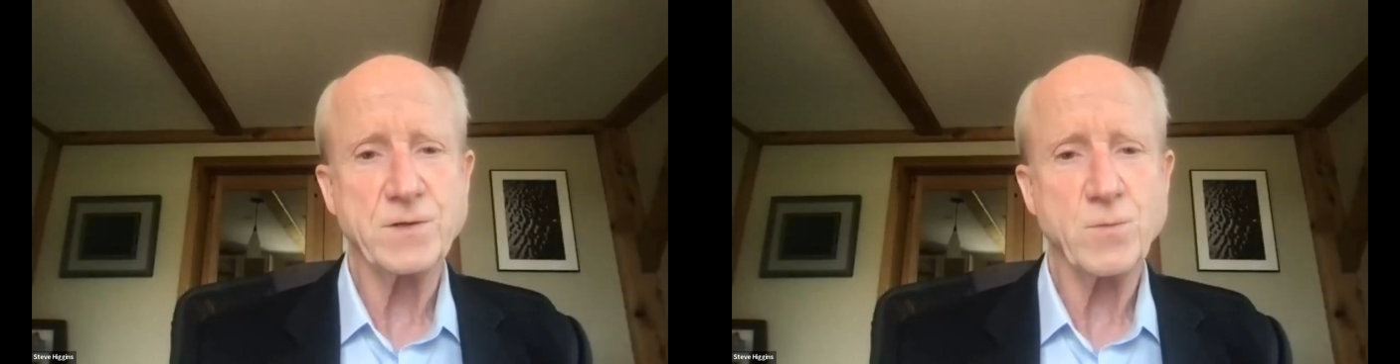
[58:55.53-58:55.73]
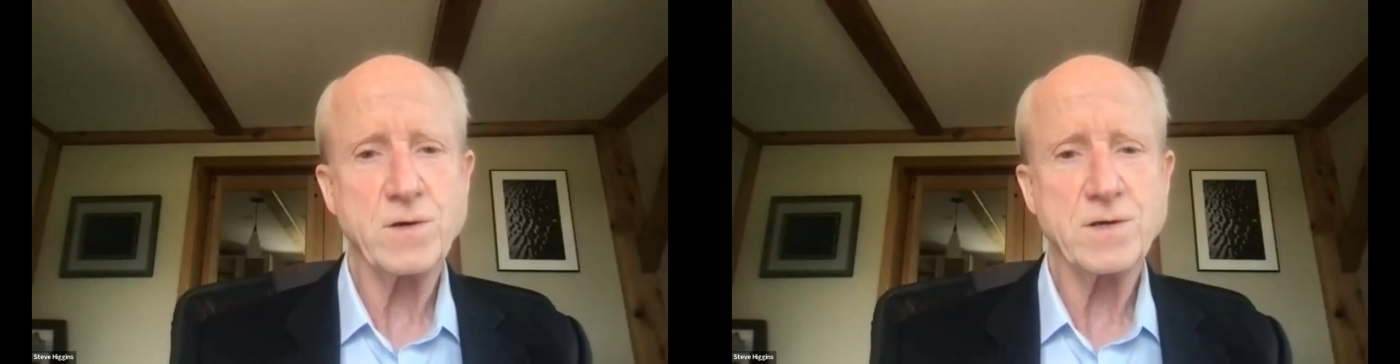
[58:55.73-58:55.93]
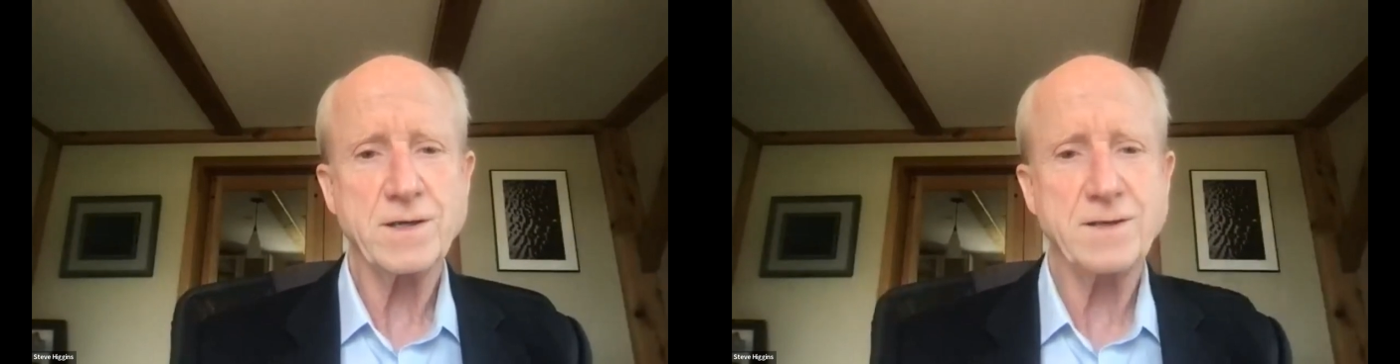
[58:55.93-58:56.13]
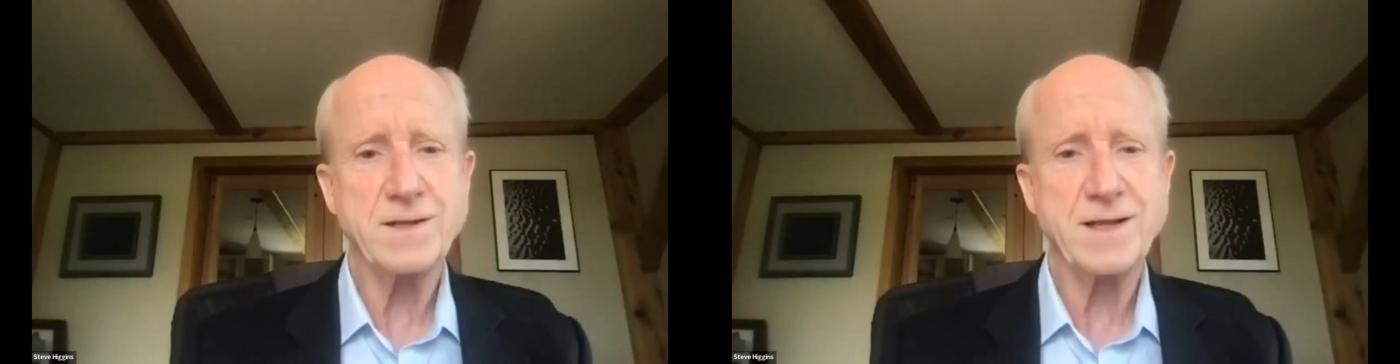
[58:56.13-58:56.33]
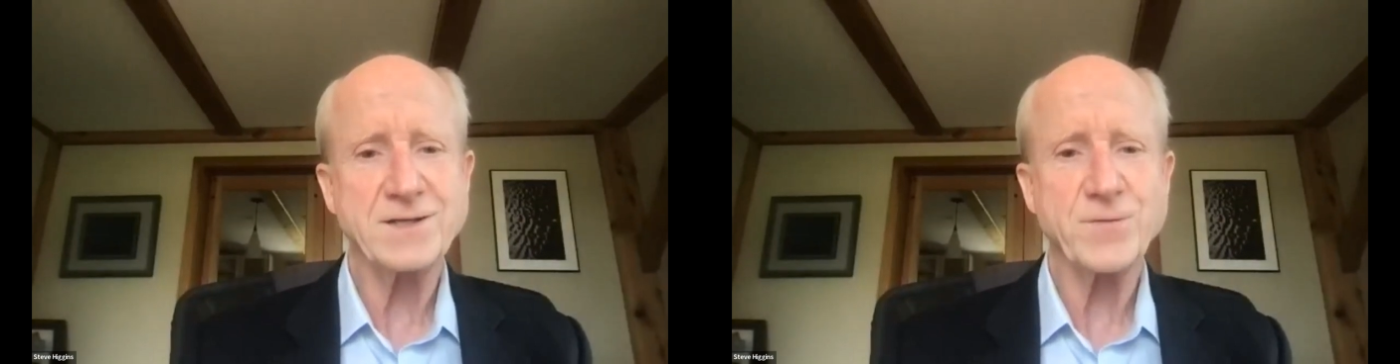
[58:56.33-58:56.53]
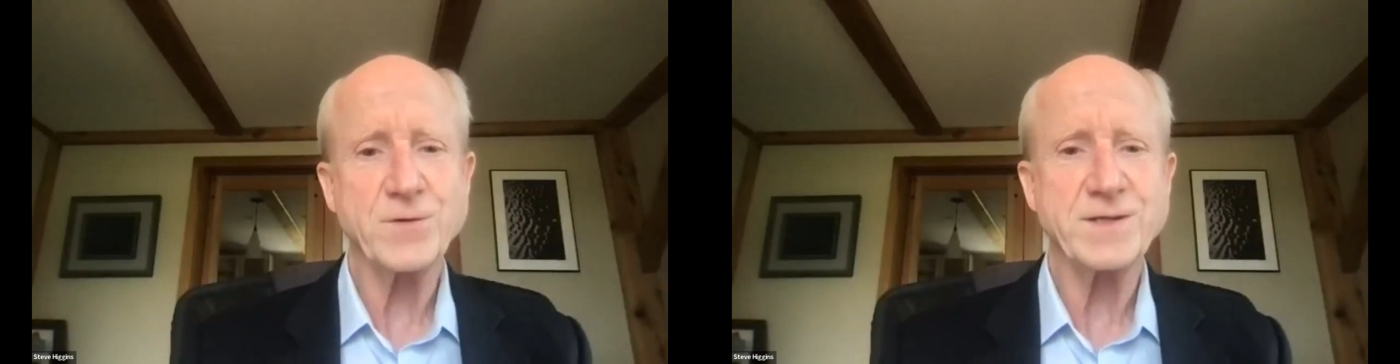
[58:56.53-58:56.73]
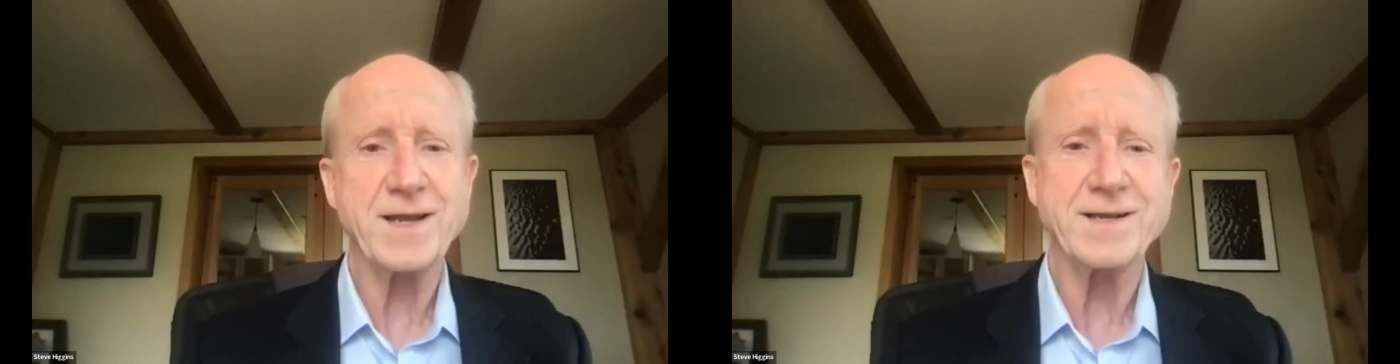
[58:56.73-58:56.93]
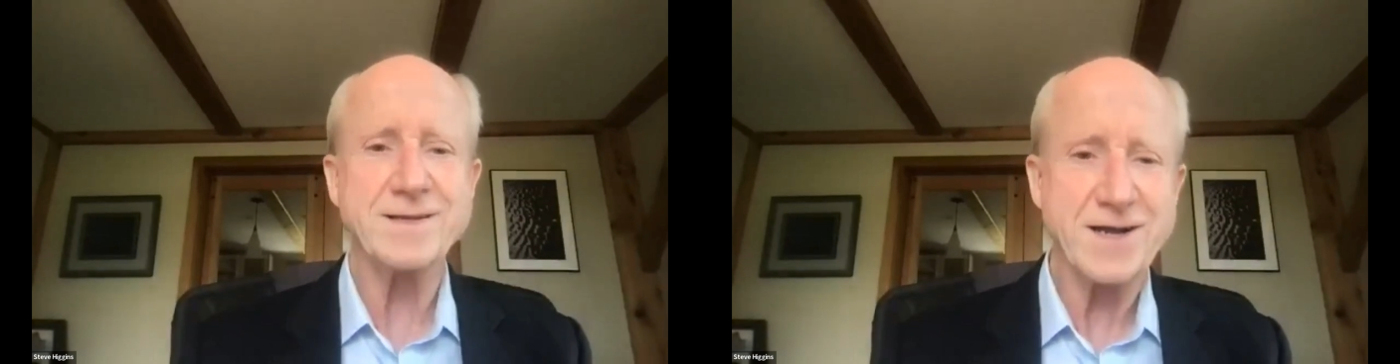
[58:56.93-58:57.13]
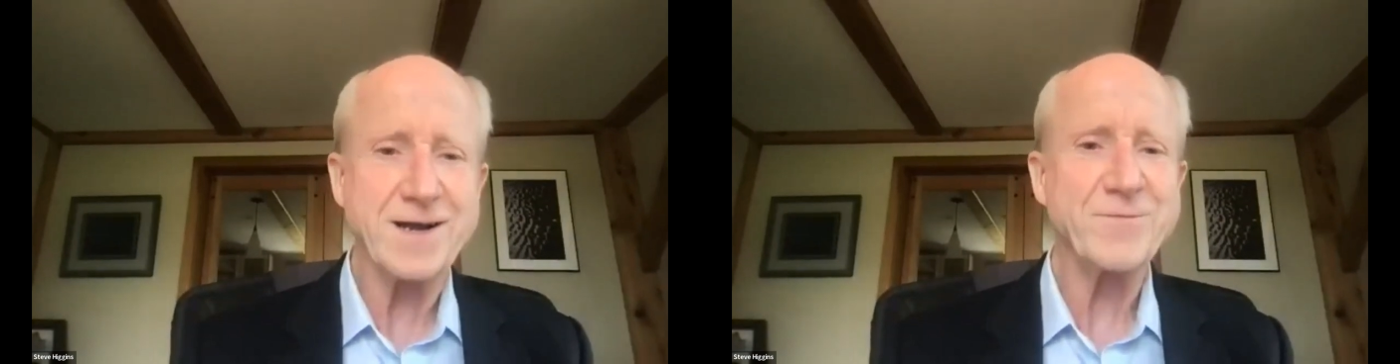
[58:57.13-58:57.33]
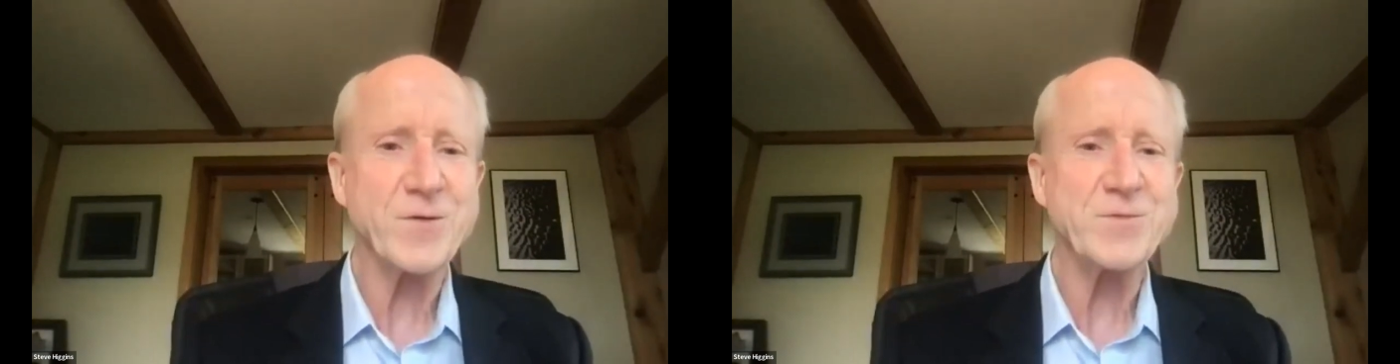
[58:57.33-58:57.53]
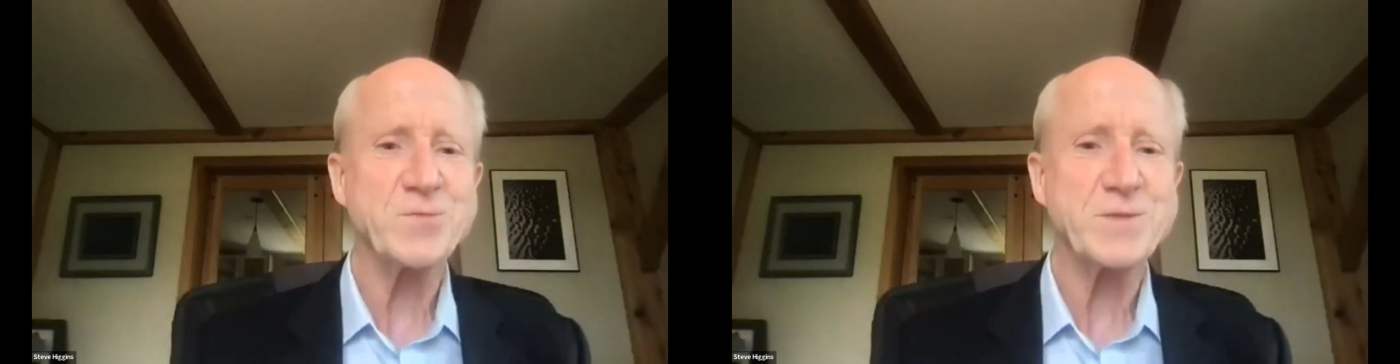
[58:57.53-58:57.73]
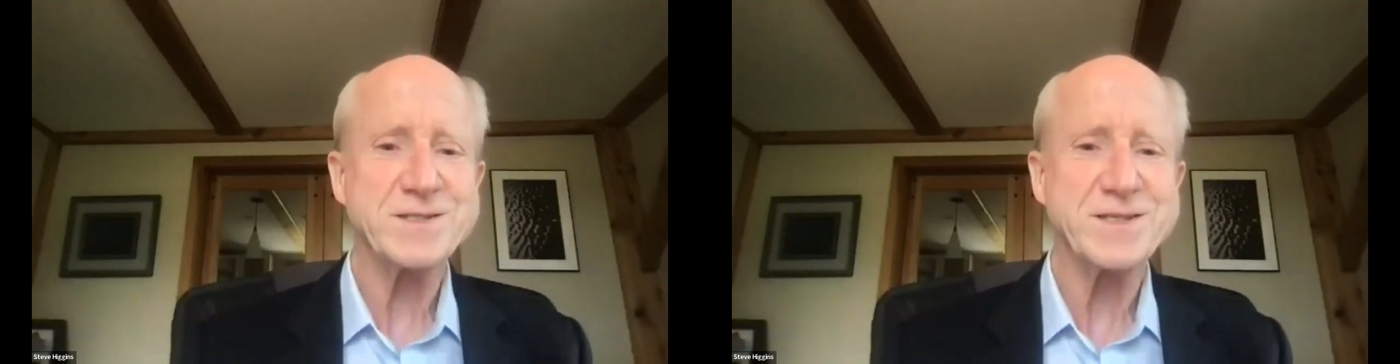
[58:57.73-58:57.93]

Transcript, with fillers: Thanks for doing the work and thanks for taking time